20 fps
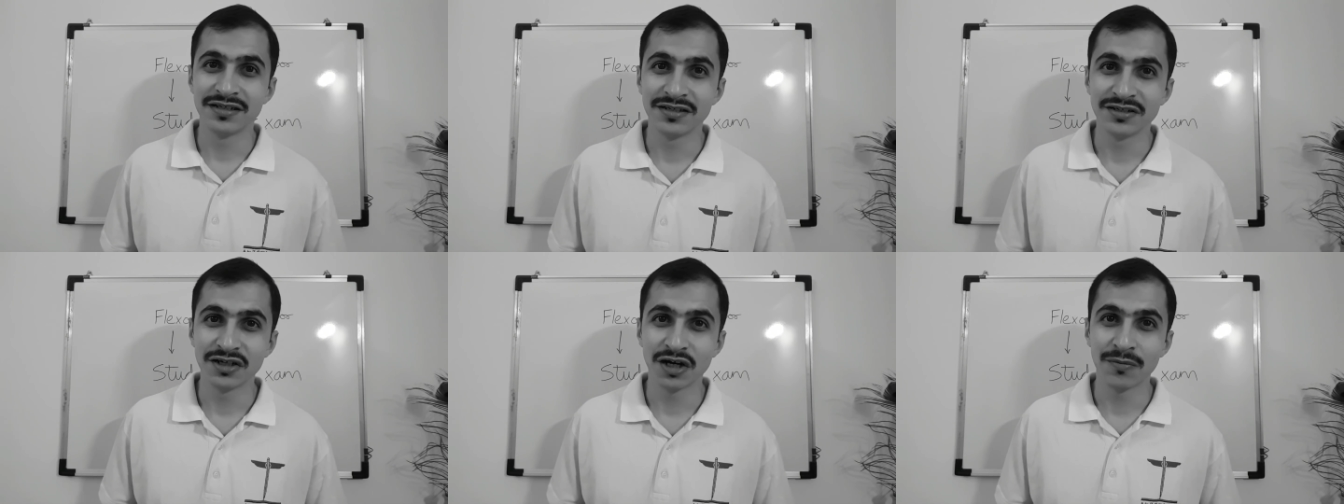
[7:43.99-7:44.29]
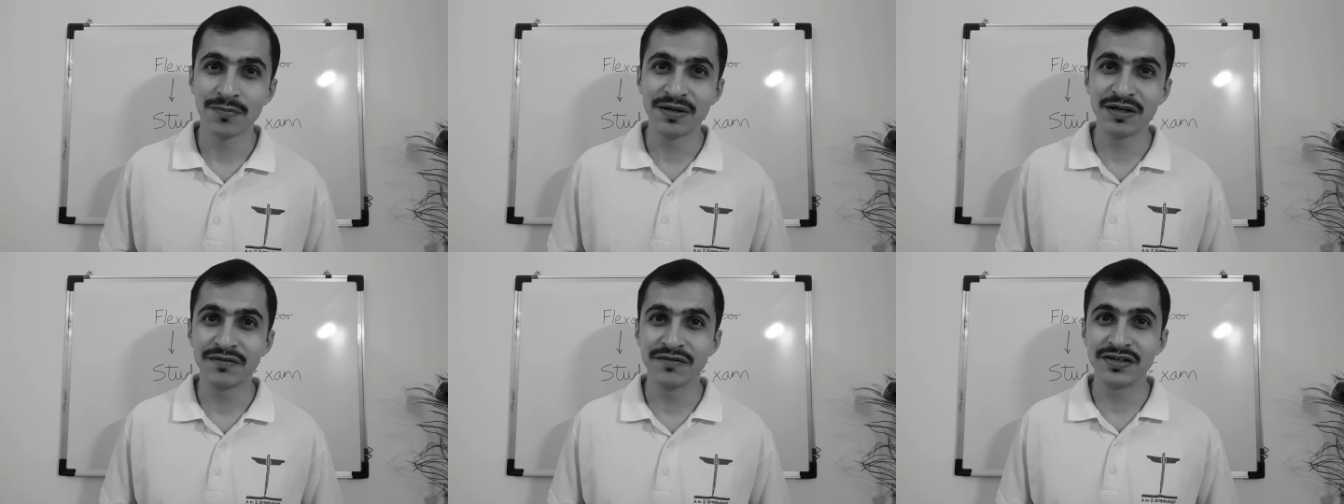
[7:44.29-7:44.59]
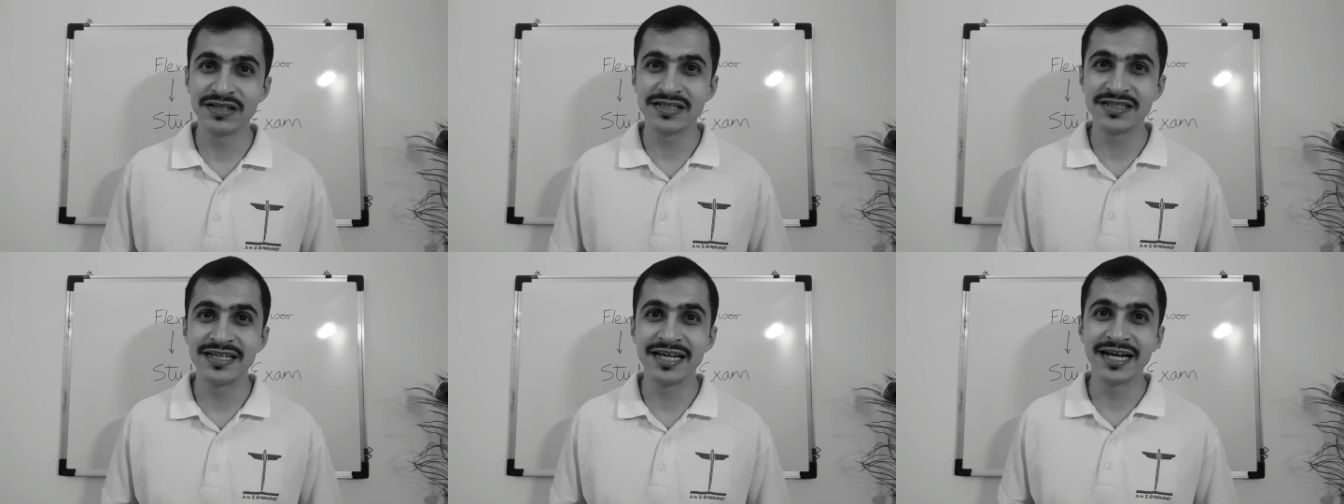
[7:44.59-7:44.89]
topic
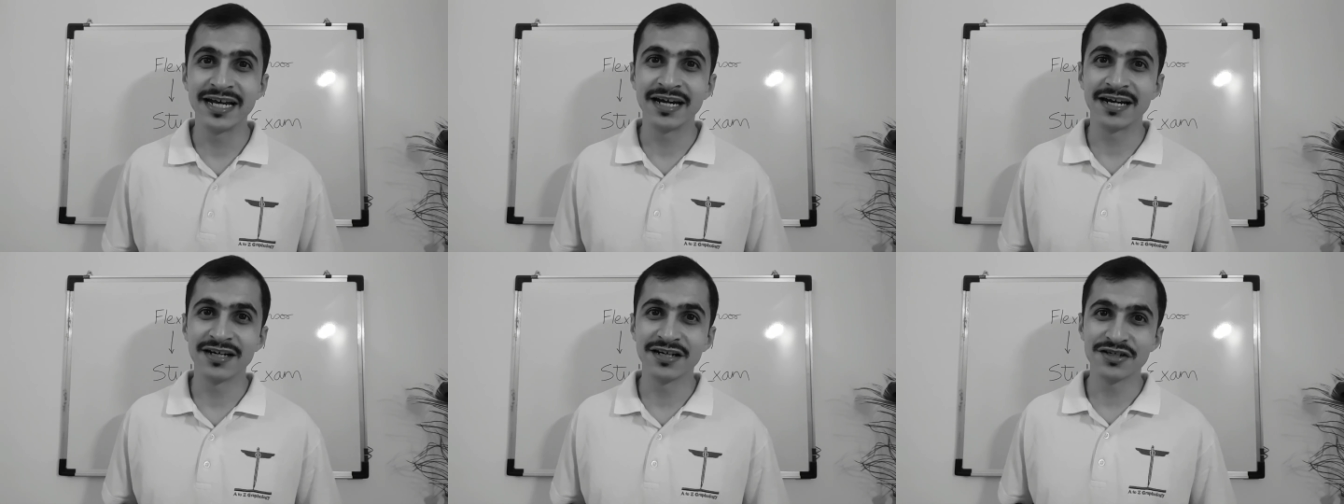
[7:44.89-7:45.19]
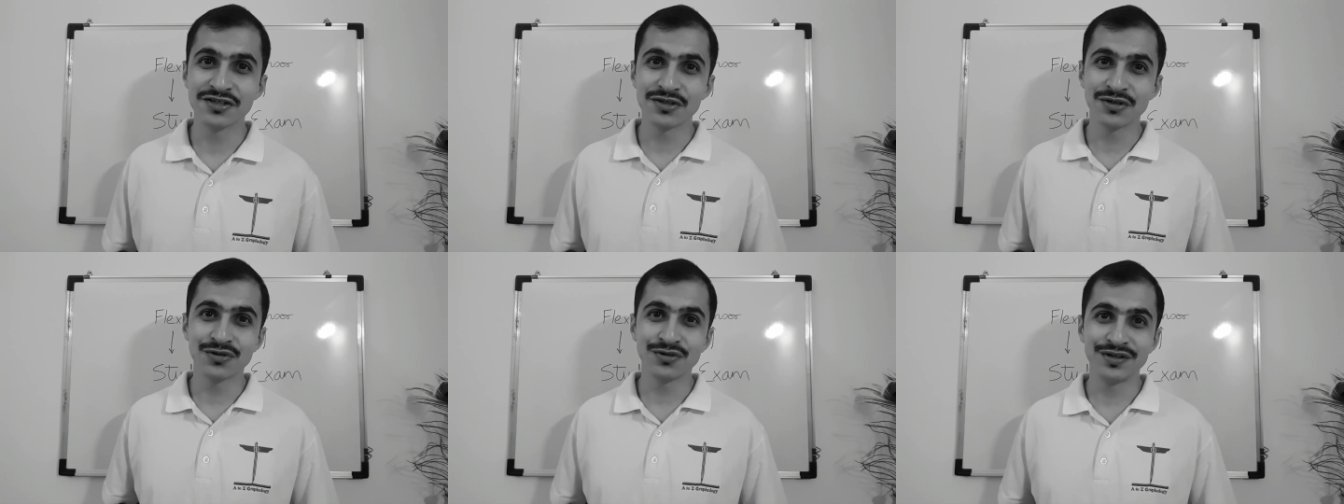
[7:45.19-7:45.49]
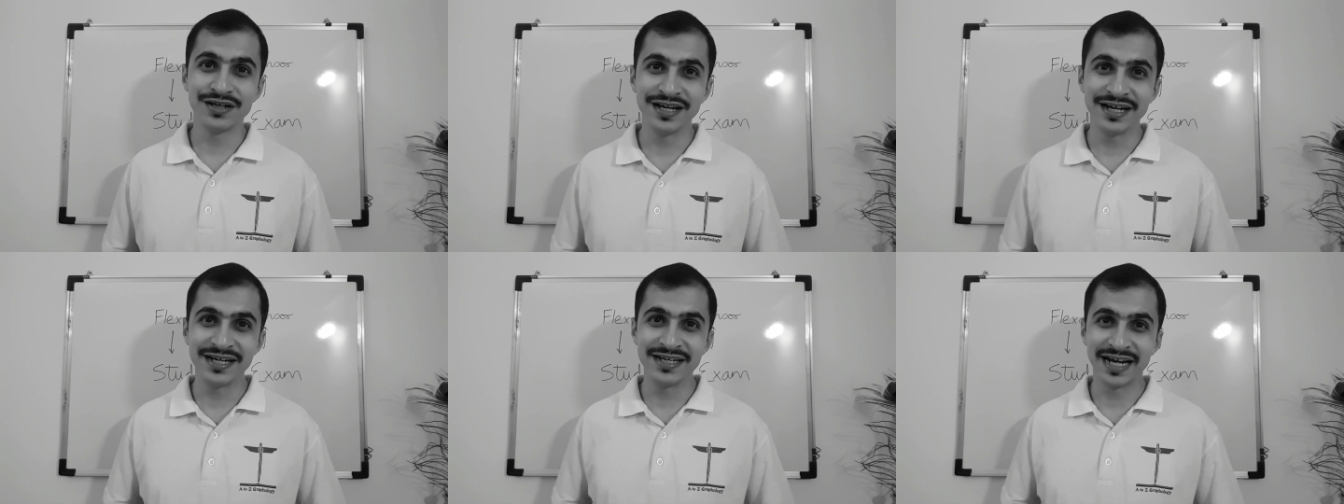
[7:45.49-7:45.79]
which they understood
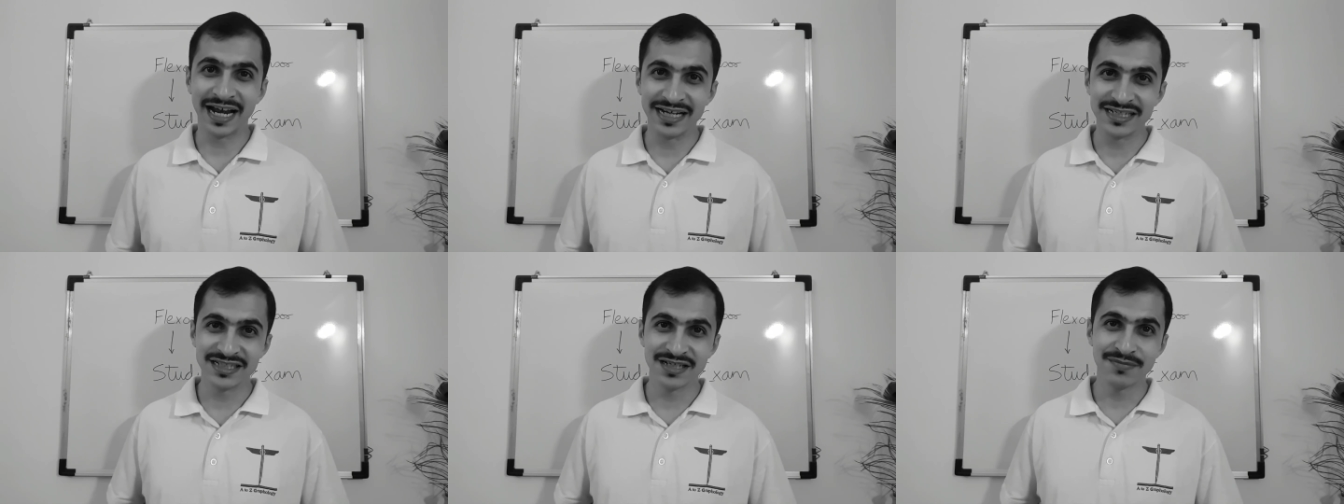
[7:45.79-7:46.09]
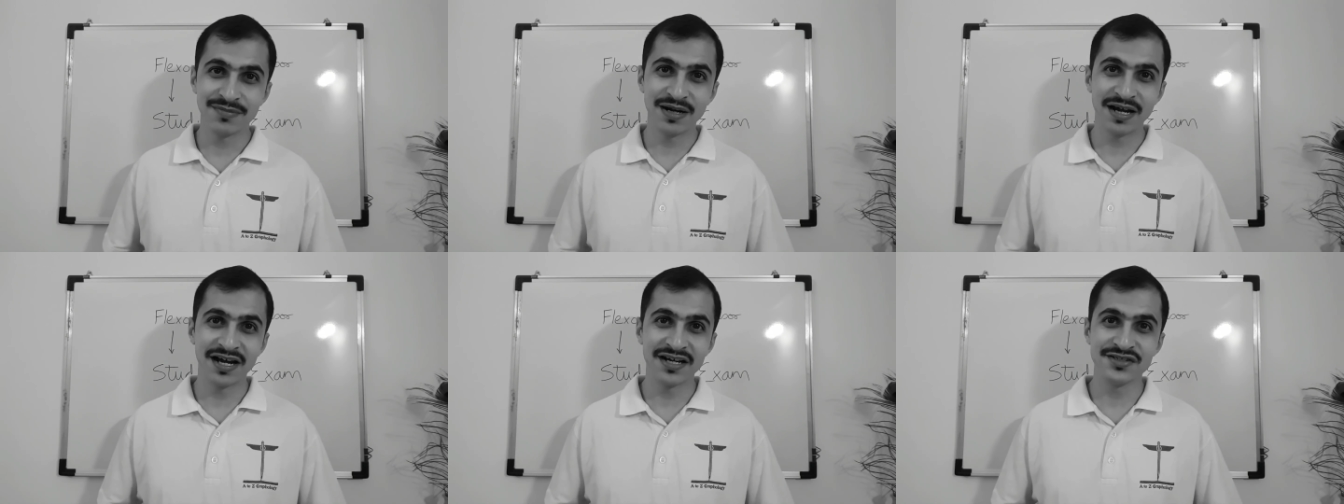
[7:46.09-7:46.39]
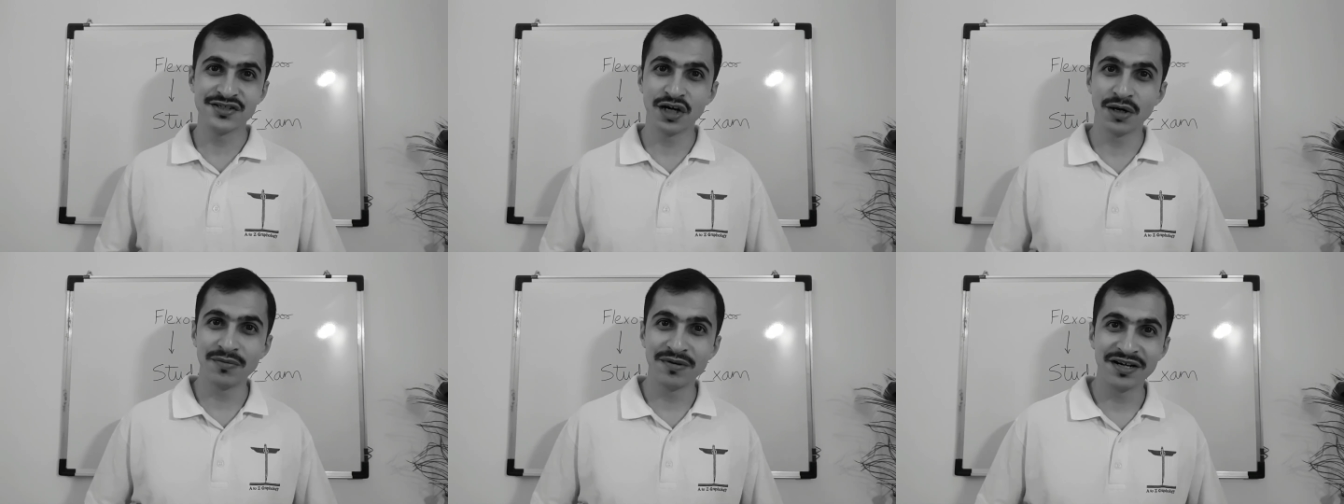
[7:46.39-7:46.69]
today in algebra,
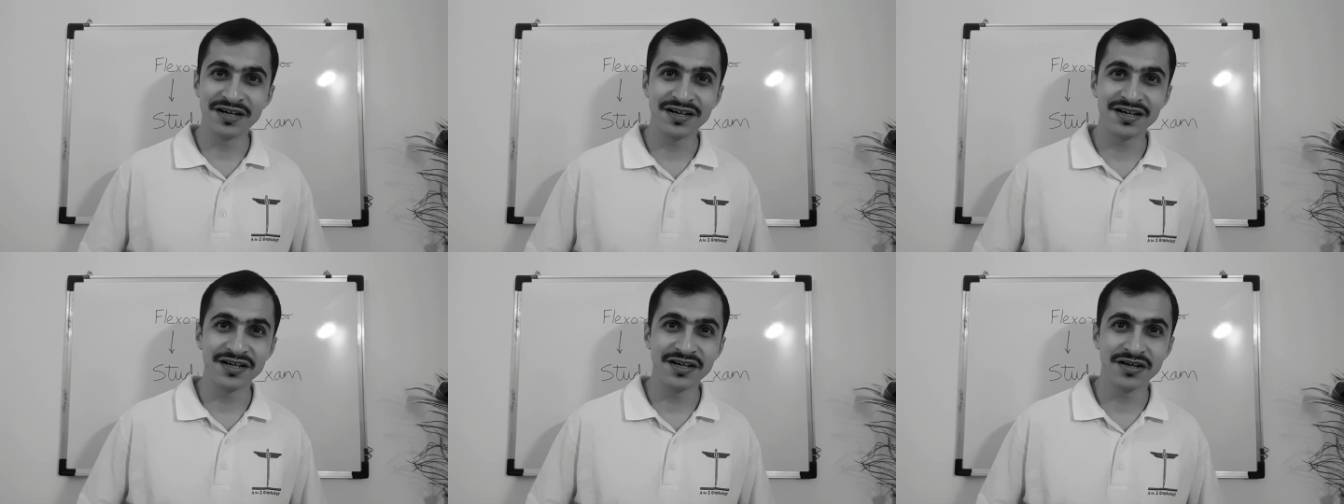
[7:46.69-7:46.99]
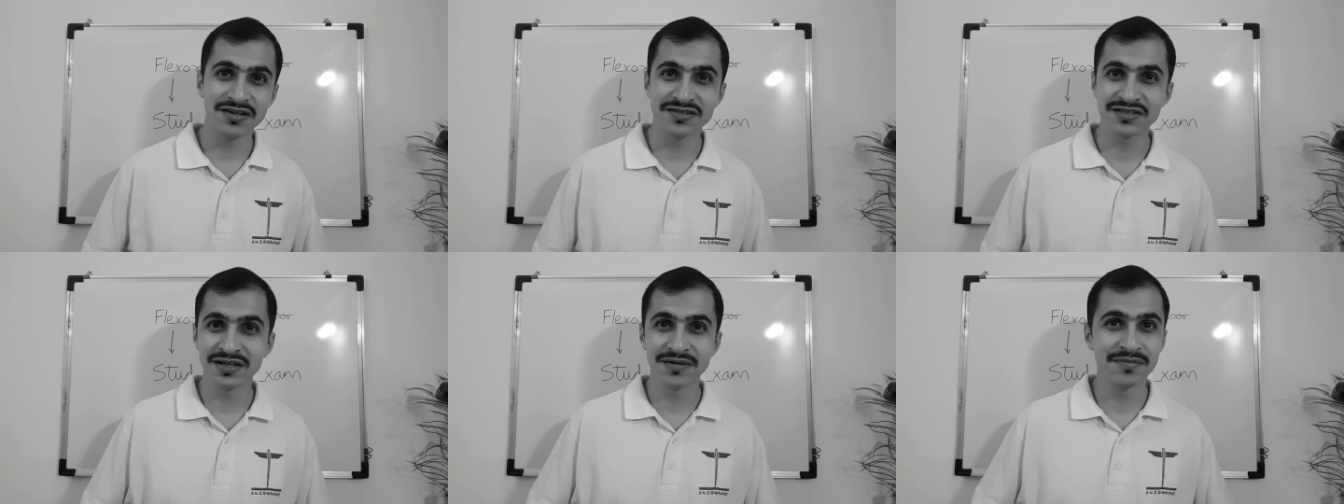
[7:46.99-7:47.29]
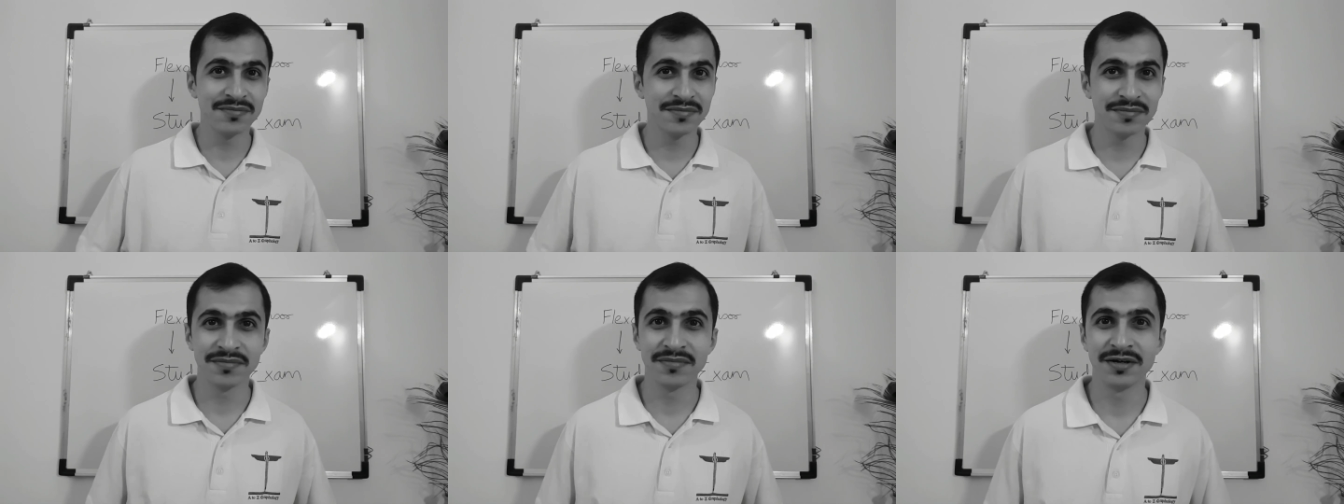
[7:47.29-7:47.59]
geometry or
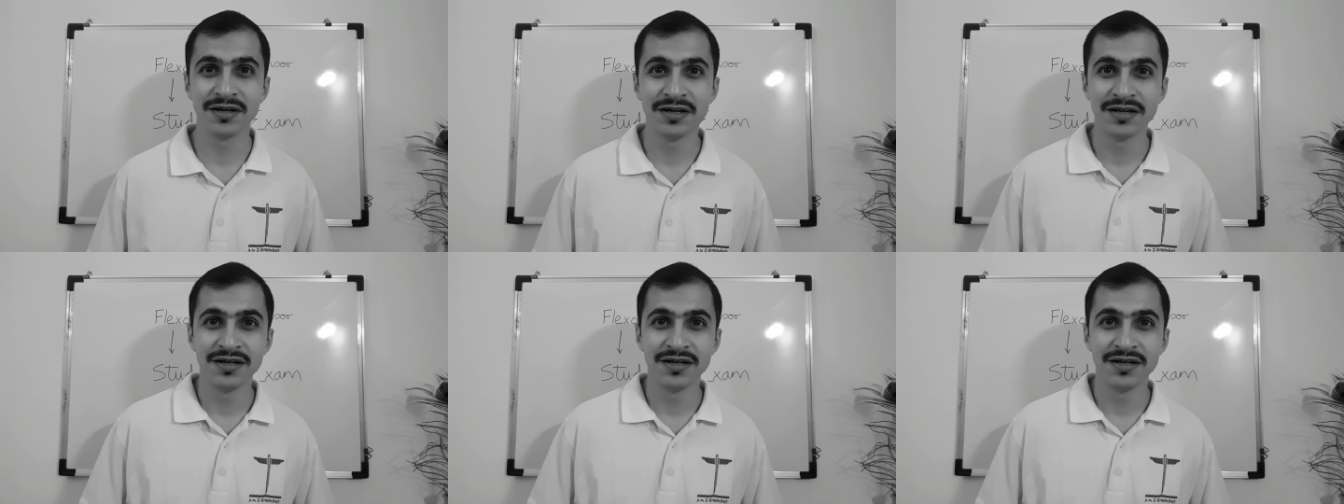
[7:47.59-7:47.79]
some